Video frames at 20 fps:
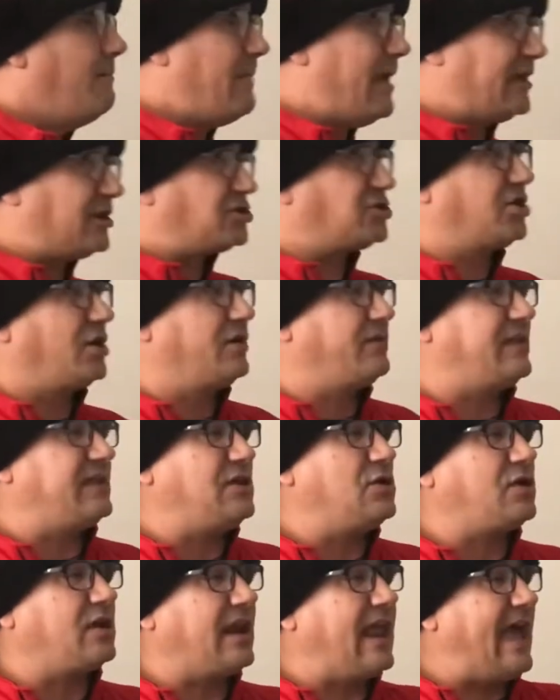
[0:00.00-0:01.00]
make sure that
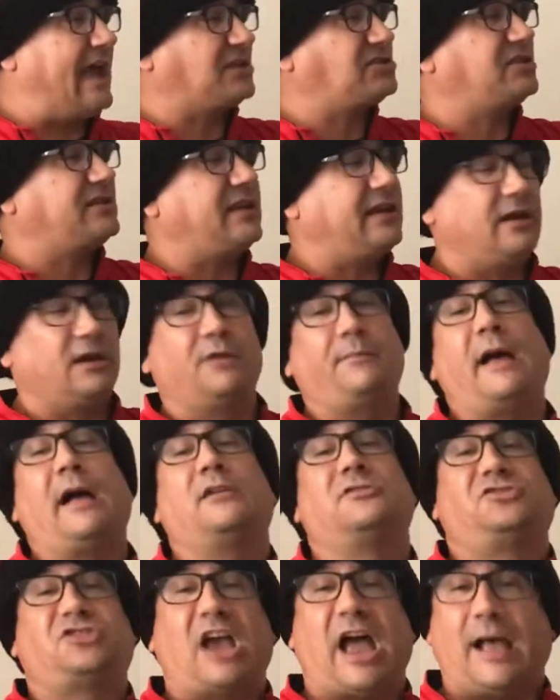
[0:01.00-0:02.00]
you can actually hear
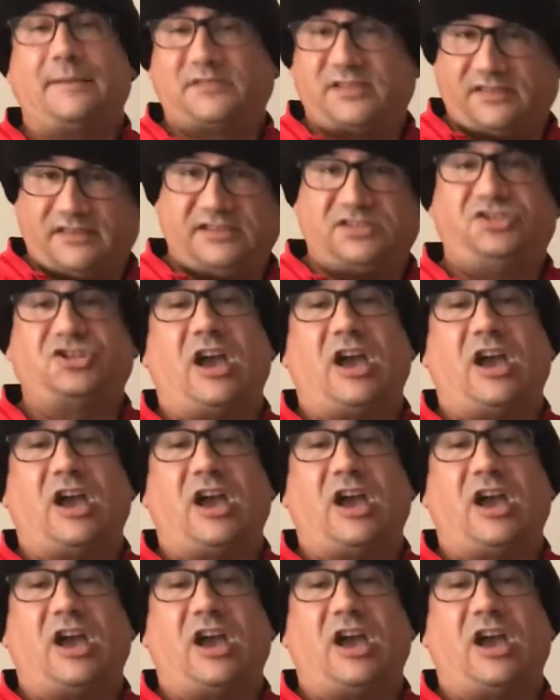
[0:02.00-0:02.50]
about jobs at these